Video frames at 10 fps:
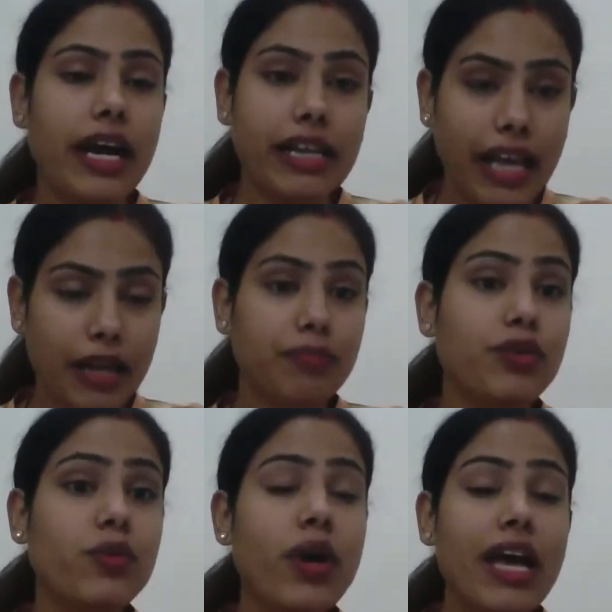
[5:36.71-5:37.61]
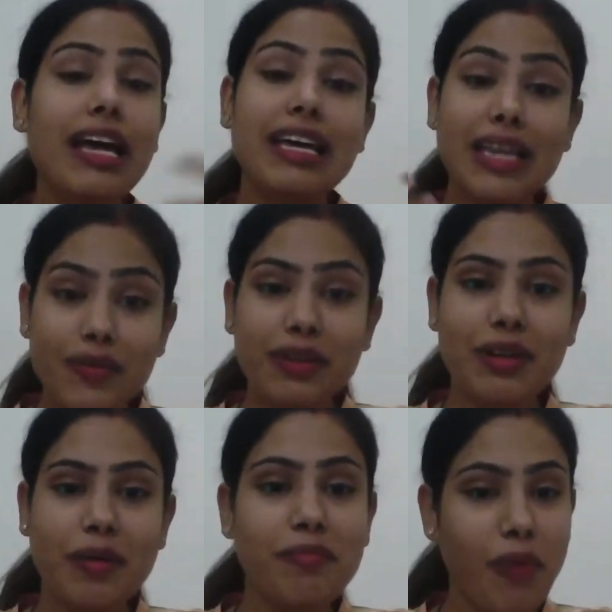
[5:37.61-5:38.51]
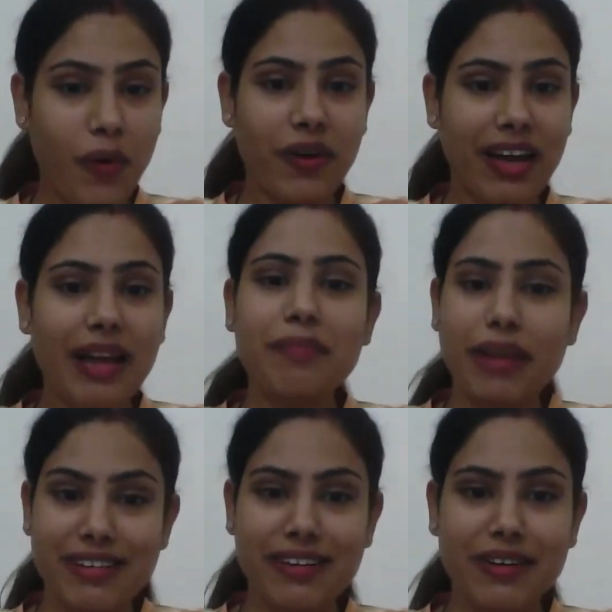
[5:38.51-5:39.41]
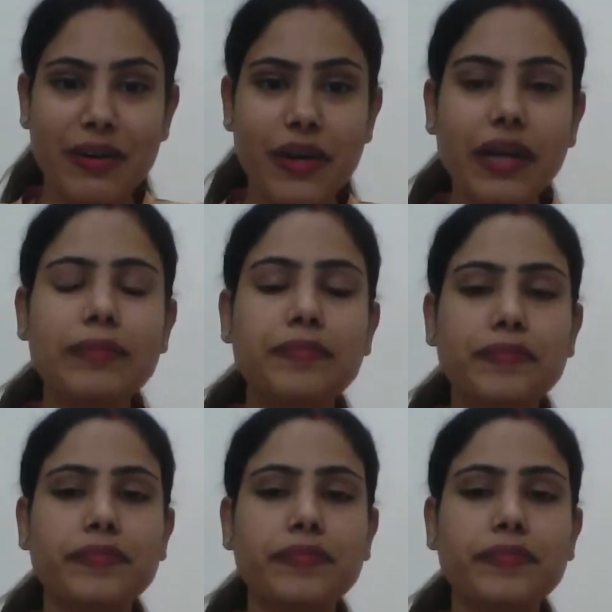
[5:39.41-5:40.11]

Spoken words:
I'll help you even more and better. Okay.